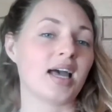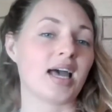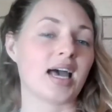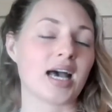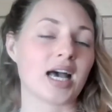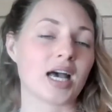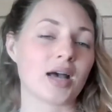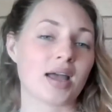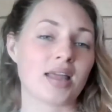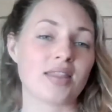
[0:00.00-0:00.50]

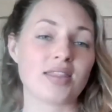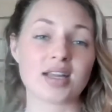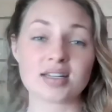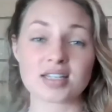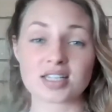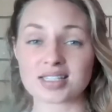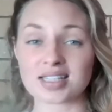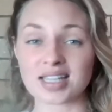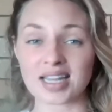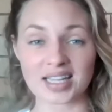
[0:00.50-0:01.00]
and then
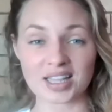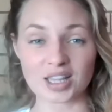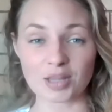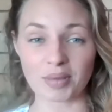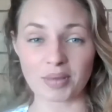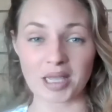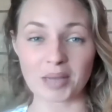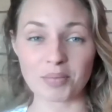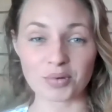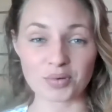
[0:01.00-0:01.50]
just letting the
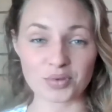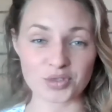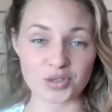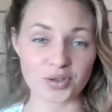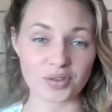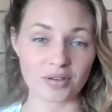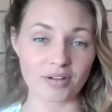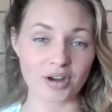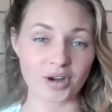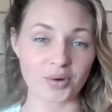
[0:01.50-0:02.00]
people do
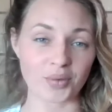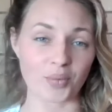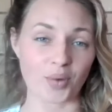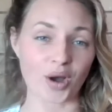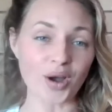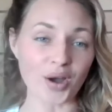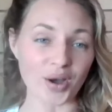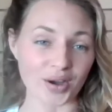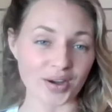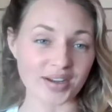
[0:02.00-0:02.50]
their own
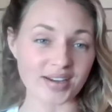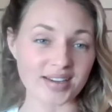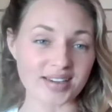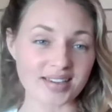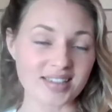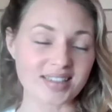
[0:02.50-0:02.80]
work.